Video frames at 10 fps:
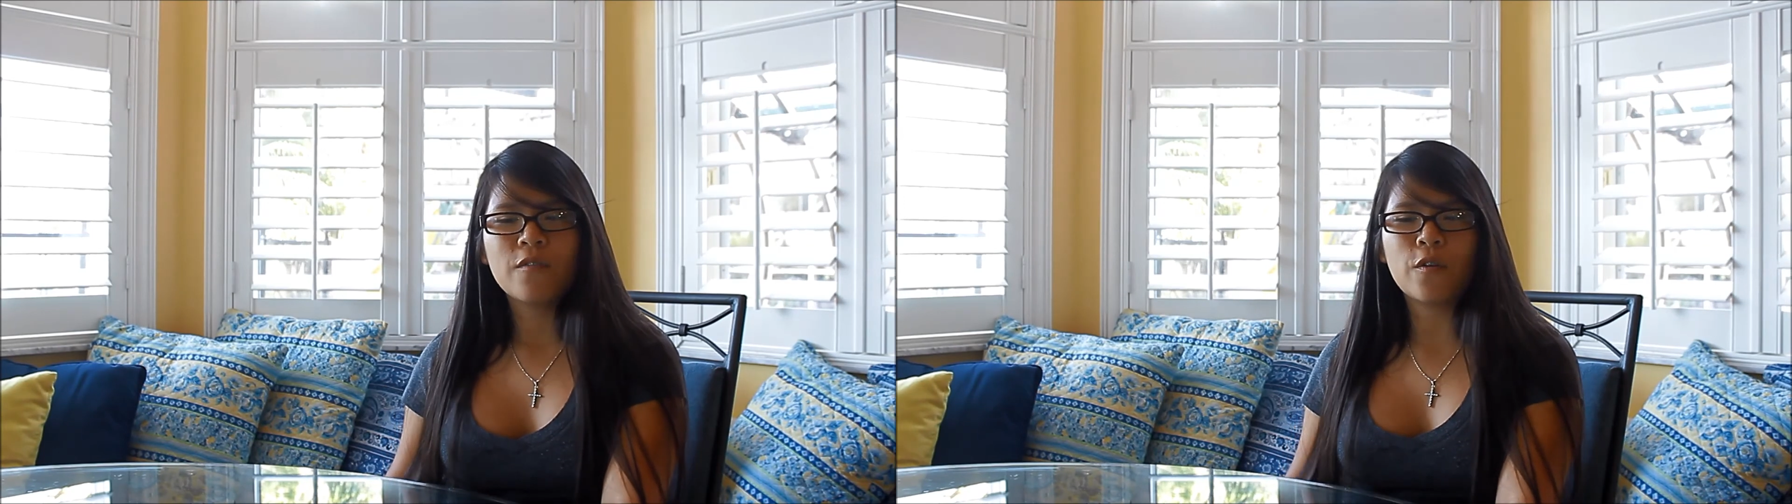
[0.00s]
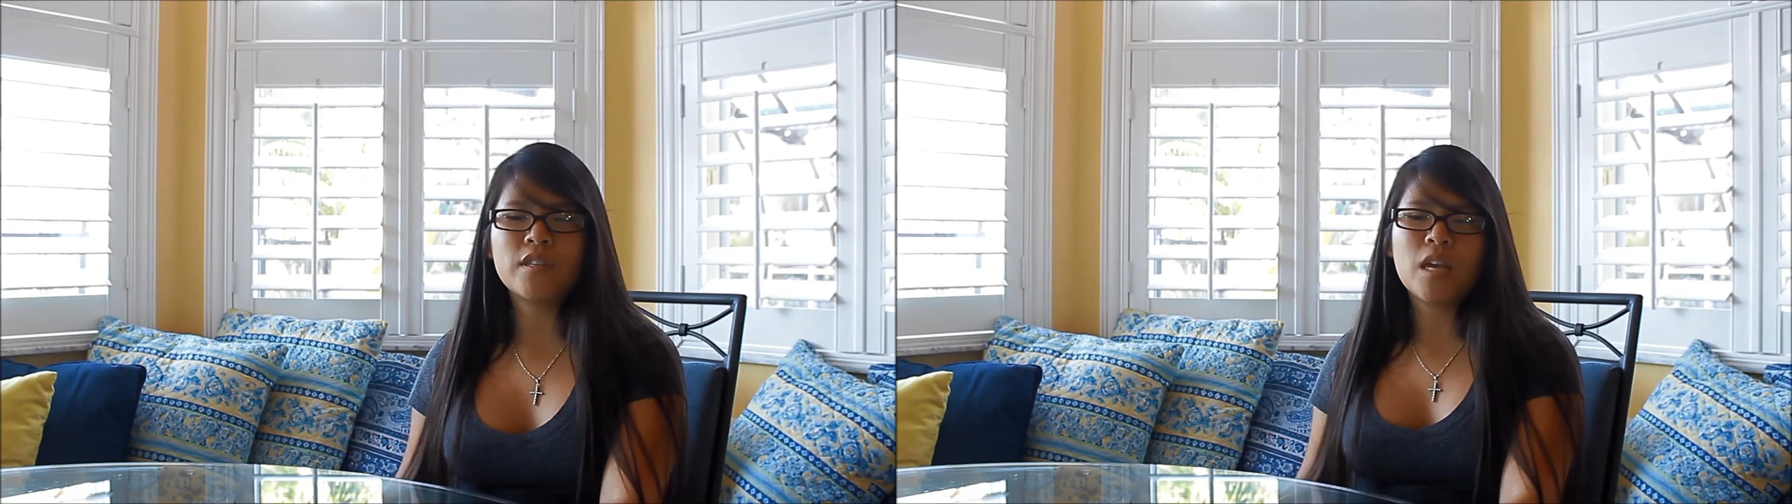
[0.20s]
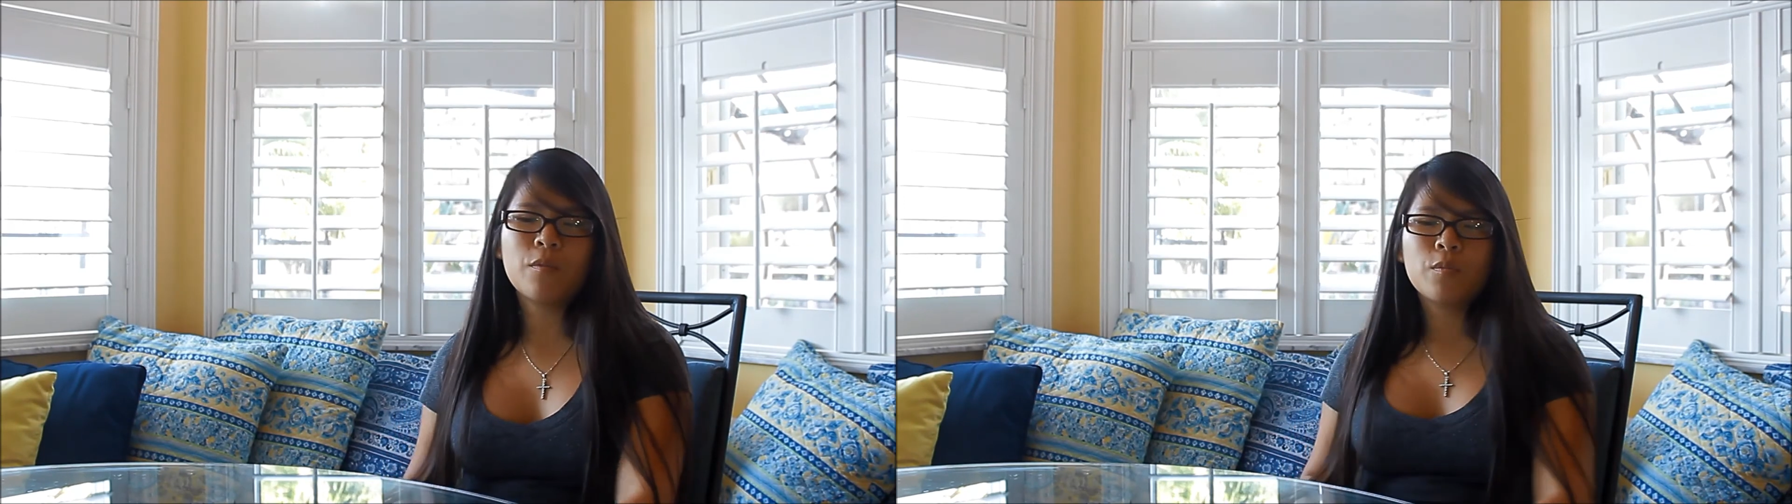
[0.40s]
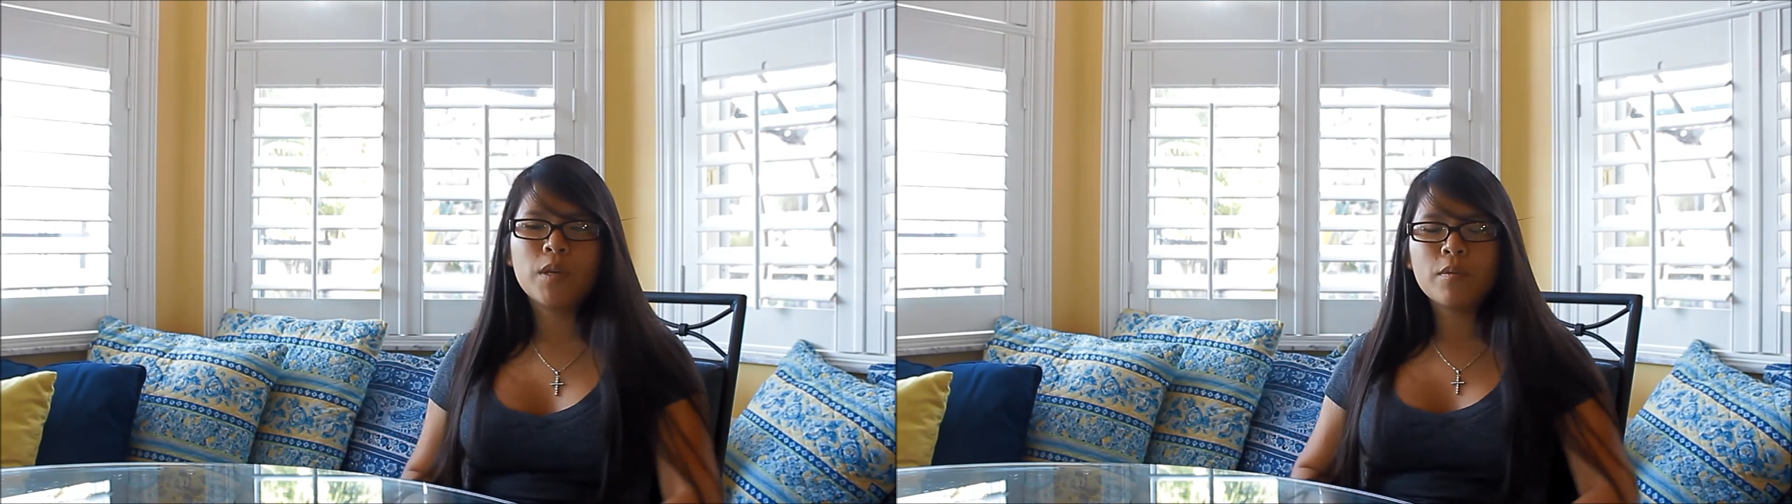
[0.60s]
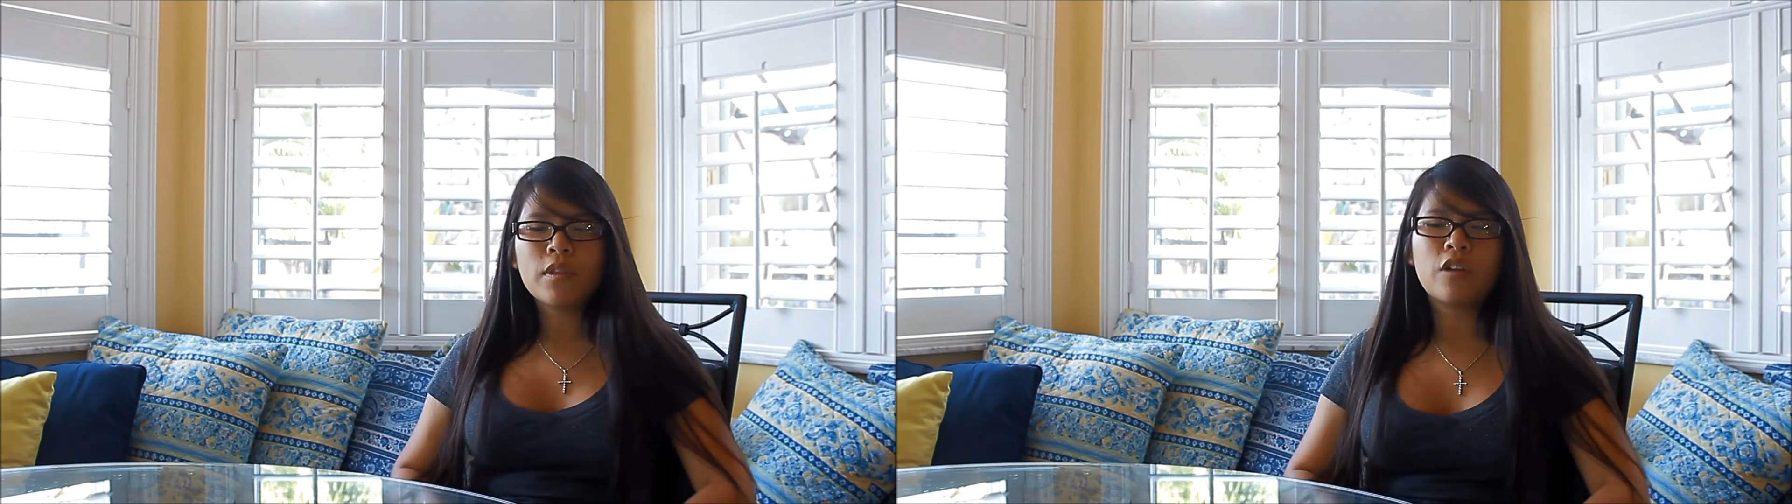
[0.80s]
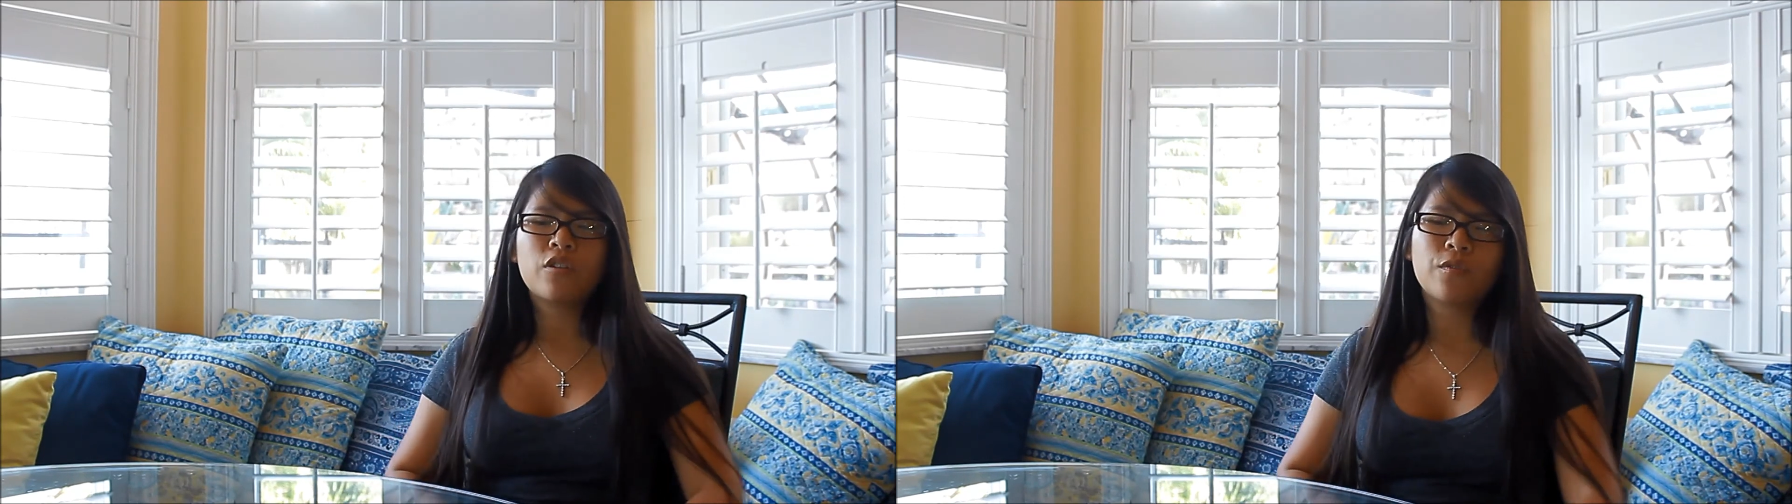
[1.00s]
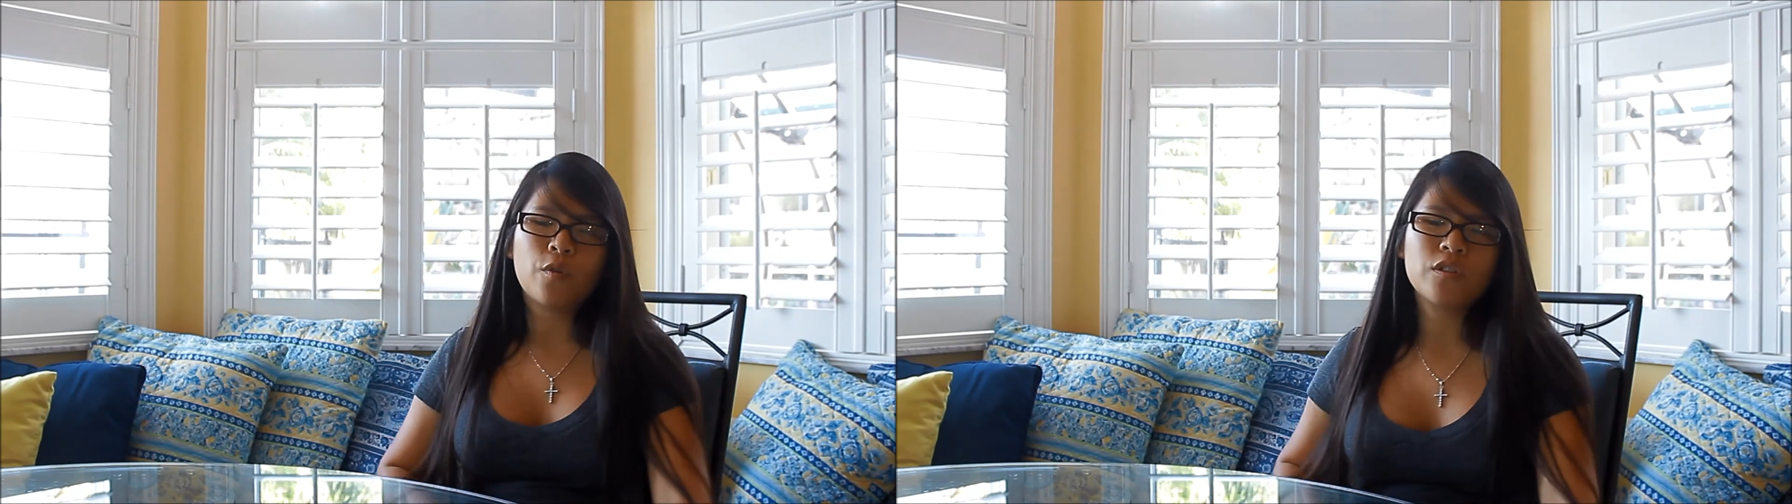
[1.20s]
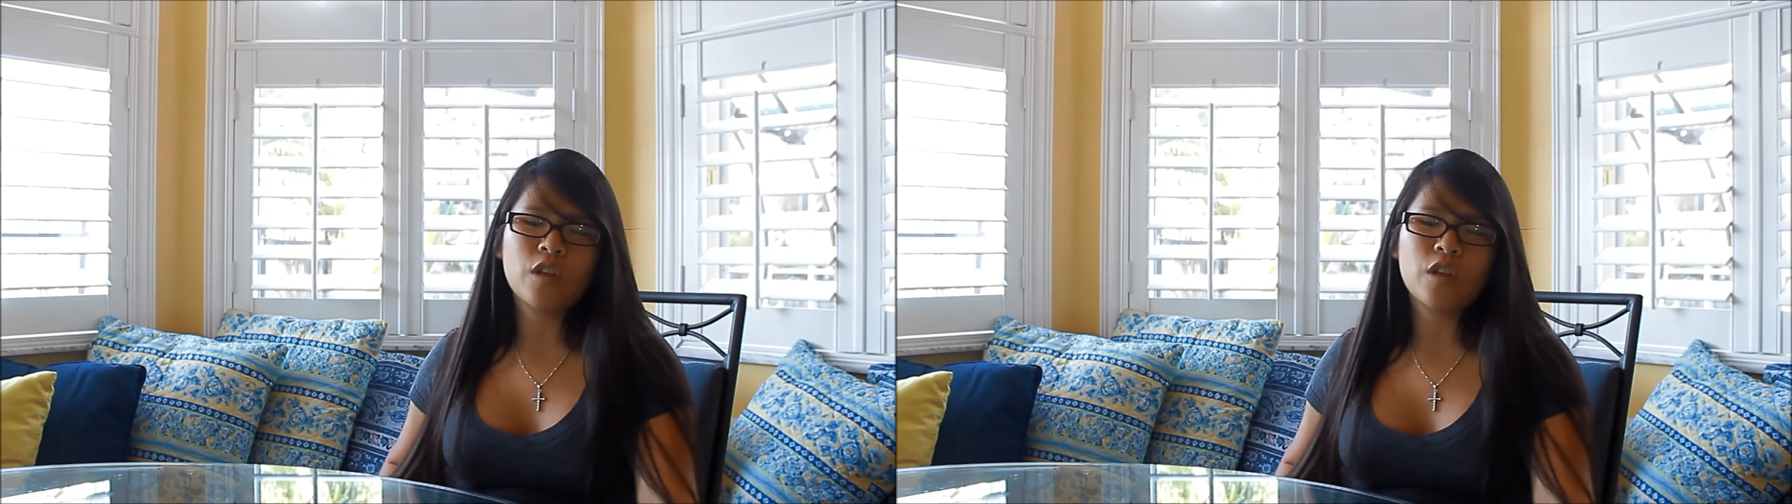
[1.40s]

For example, people that are divorced